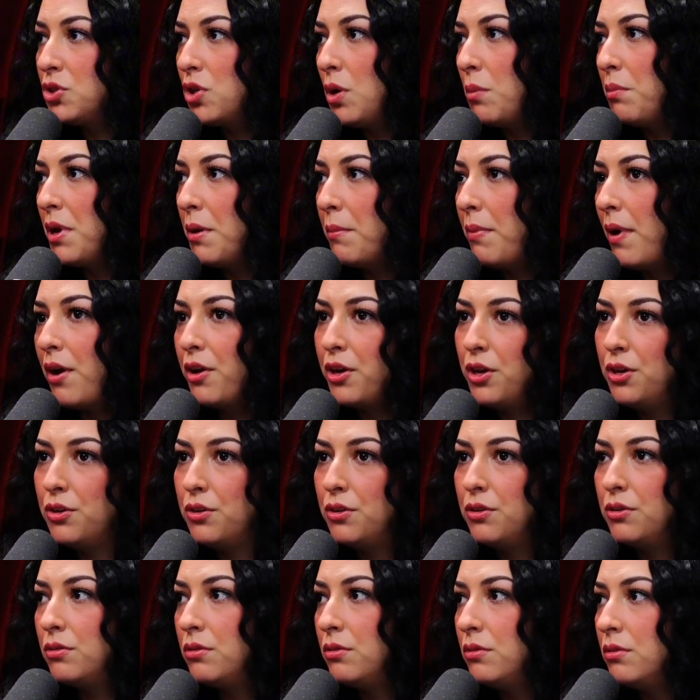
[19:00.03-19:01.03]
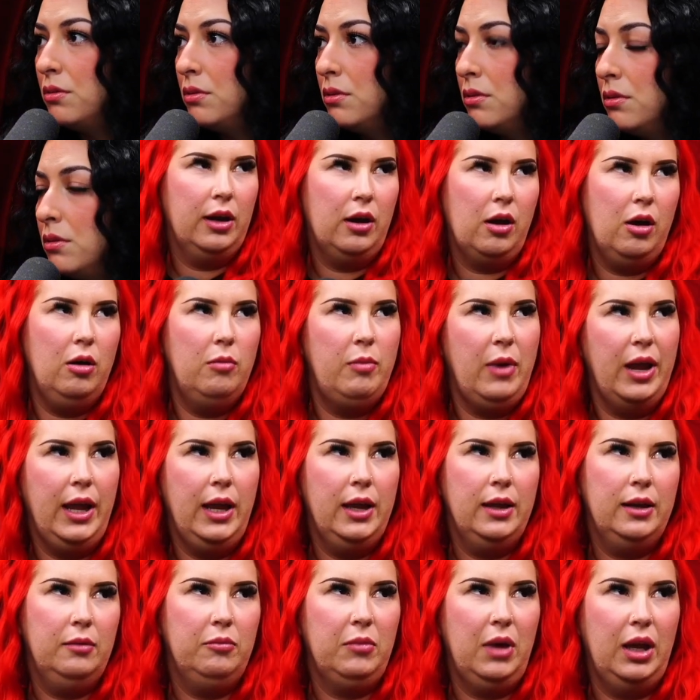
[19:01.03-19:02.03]
a lot of it is word of mouth. They're like, oh, my
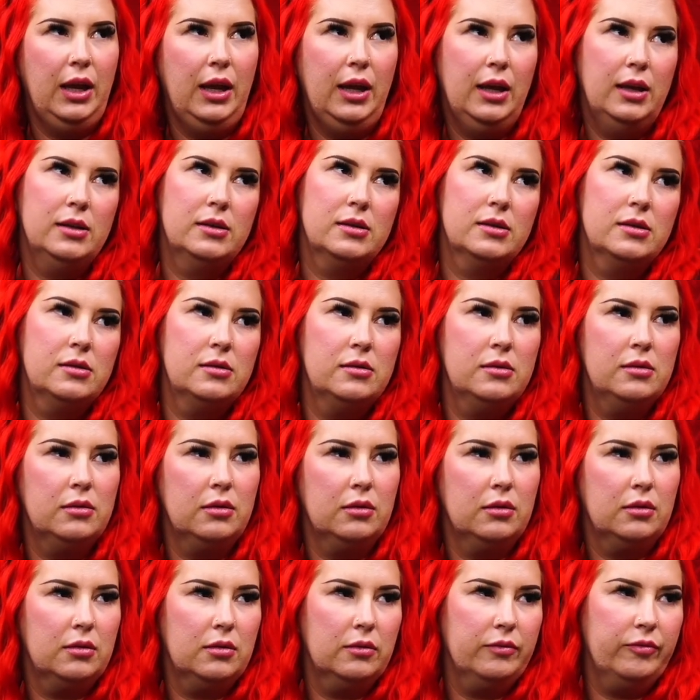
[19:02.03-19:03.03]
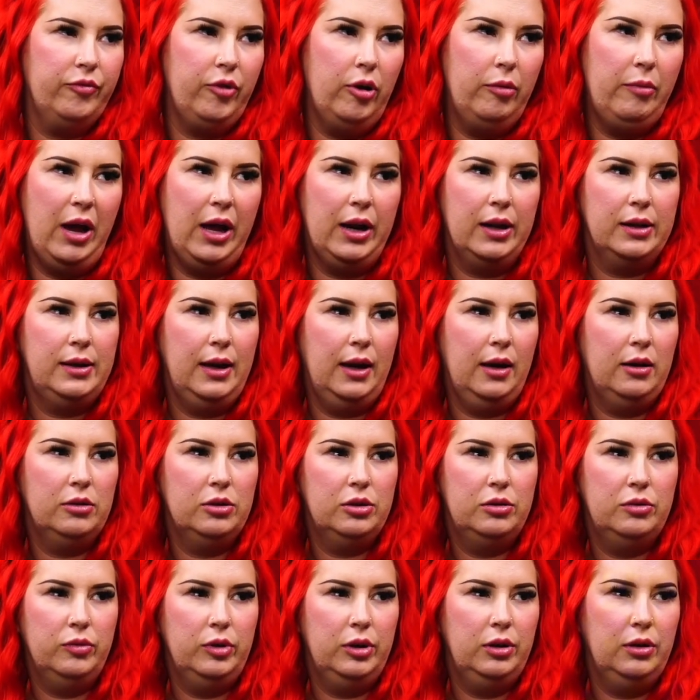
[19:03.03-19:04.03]
aunt's from out of town.
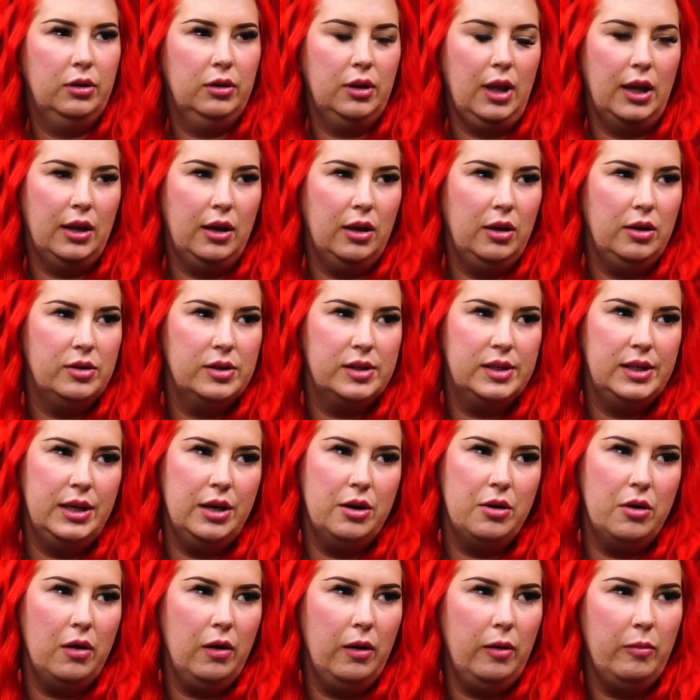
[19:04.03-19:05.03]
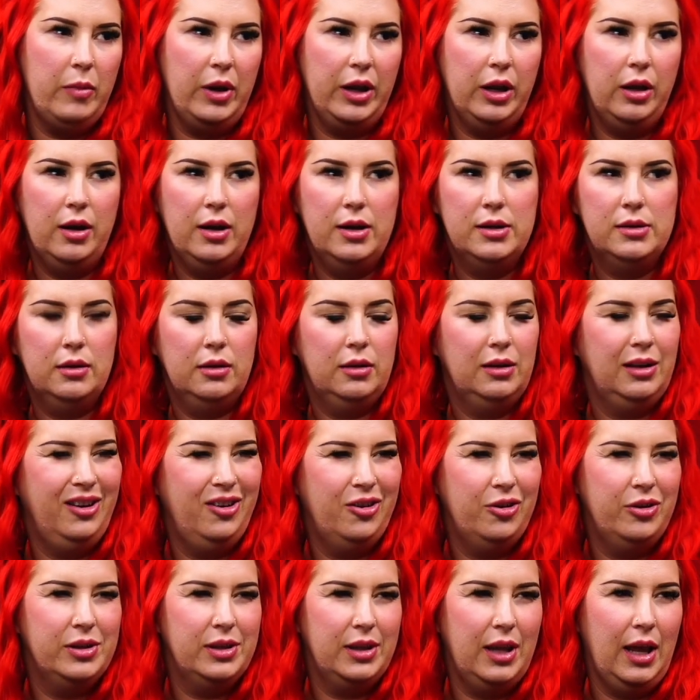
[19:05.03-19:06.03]
Like, can you see her? My cousin, you
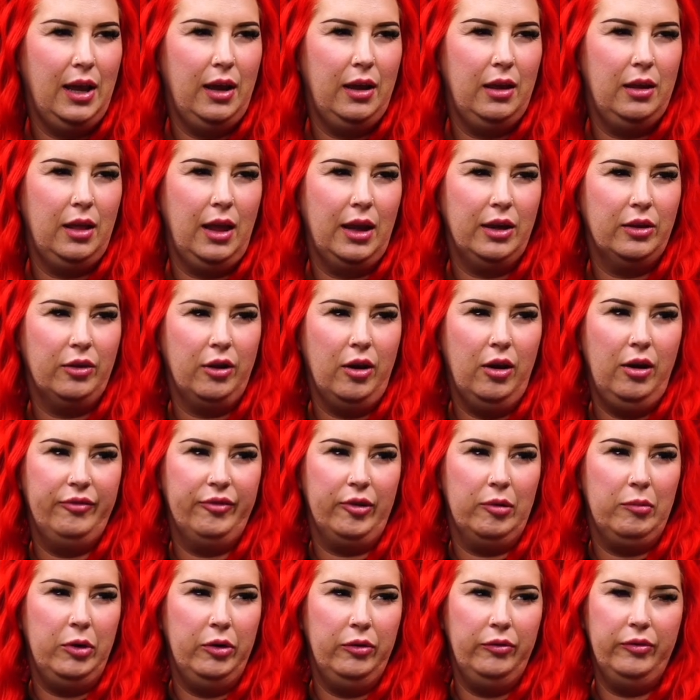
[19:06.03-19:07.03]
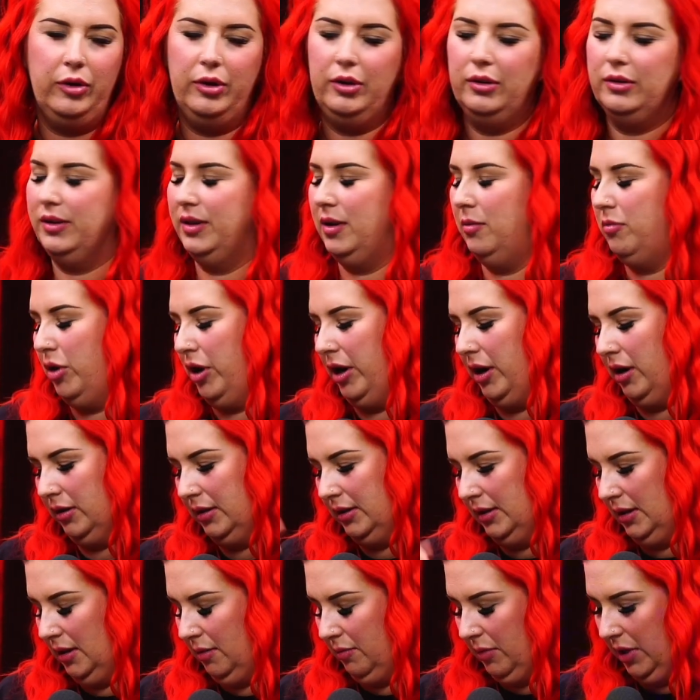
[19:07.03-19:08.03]
know, and they're all from over somewhere
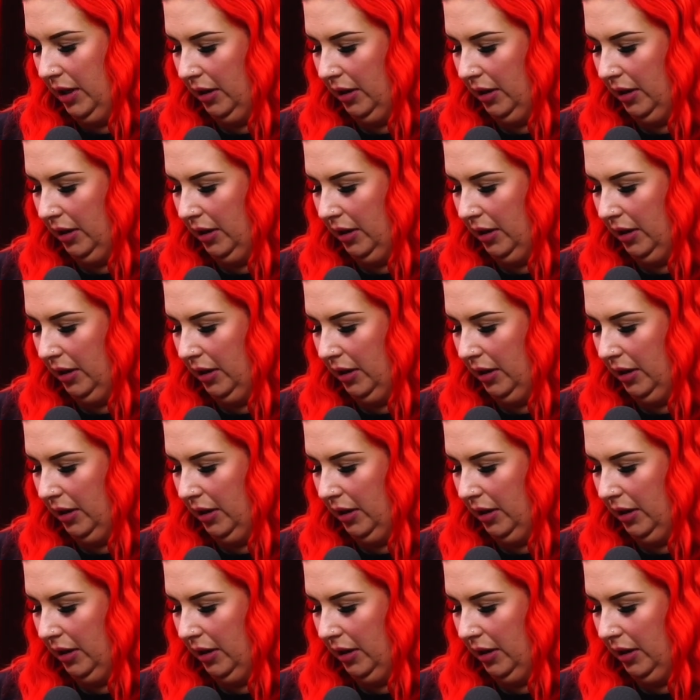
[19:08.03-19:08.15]
else. And I'm like,